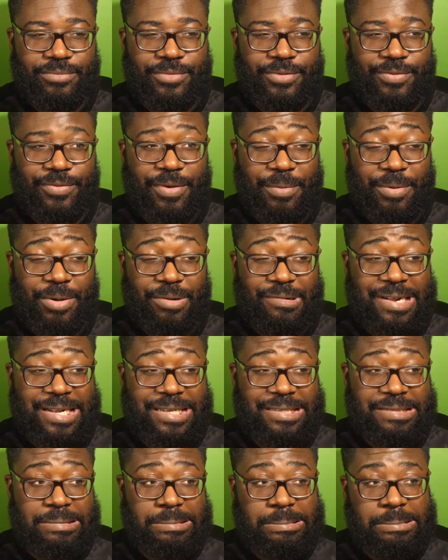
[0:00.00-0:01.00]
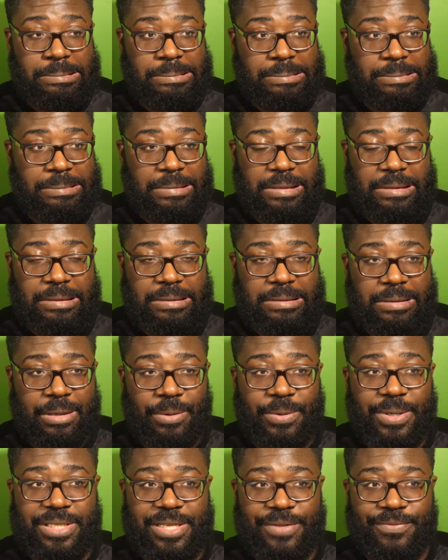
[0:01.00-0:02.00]
If I'm correct. I
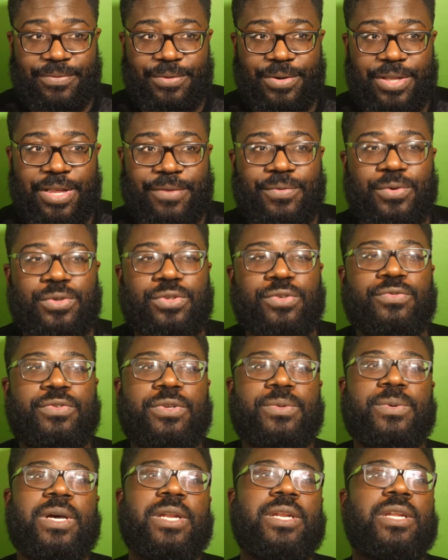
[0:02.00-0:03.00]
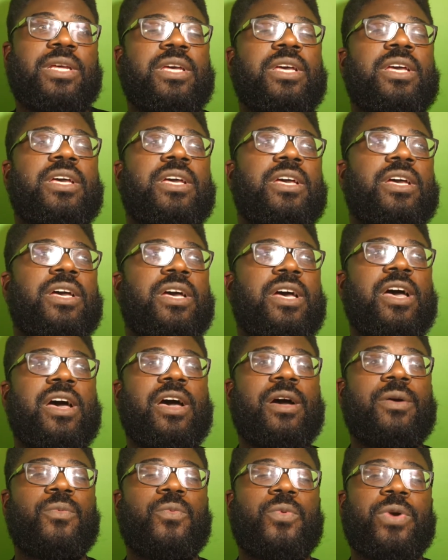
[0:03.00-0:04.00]
want to say
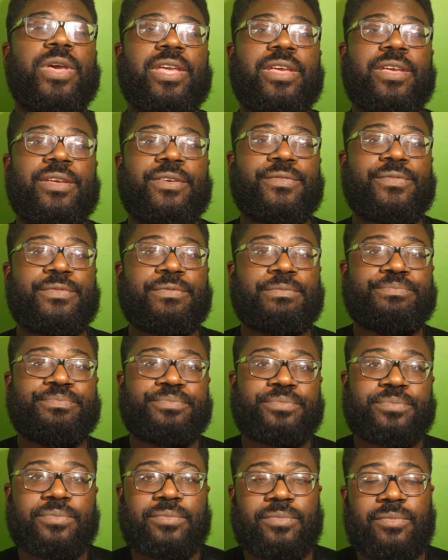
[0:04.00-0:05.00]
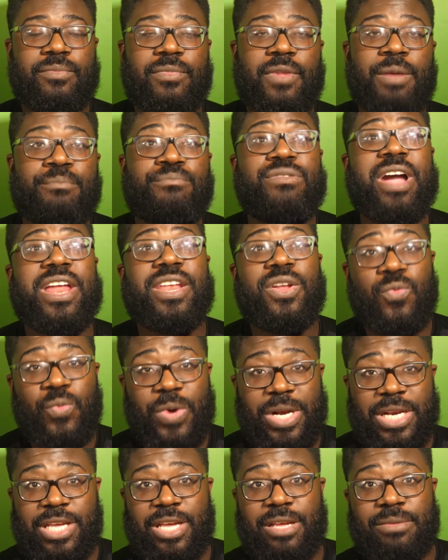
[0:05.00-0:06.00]
4-2-3-1. With Brandon
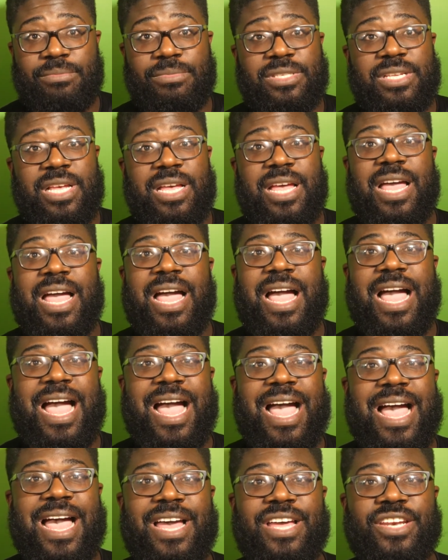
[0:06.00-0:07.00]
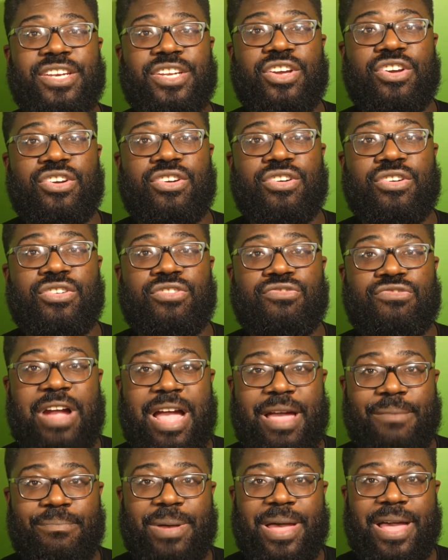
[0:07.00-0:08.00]
Williams at
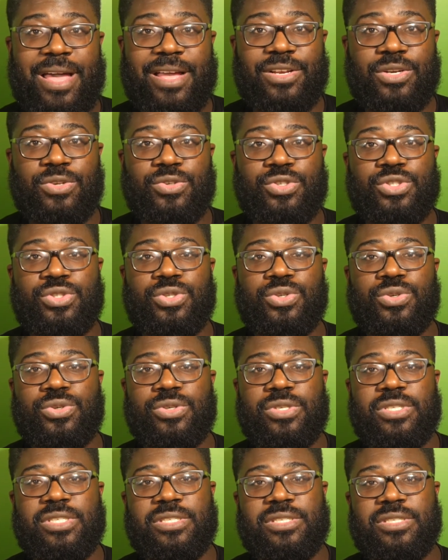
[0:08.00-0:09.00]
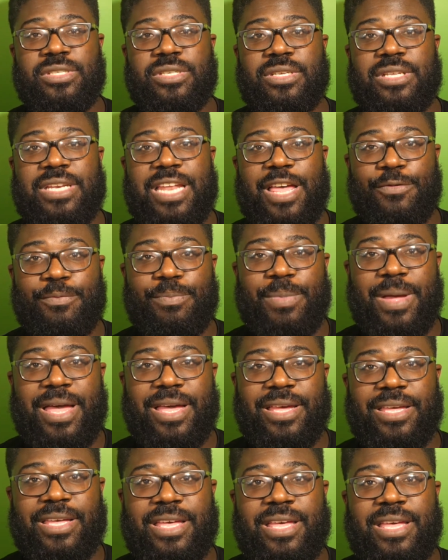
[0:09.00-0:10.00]
right back, Luke Shaw left
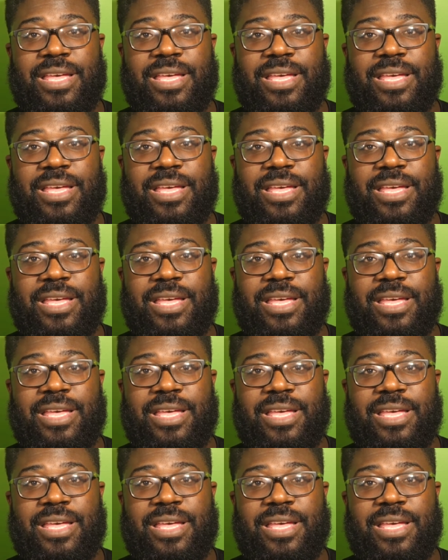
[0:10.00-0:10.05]
back.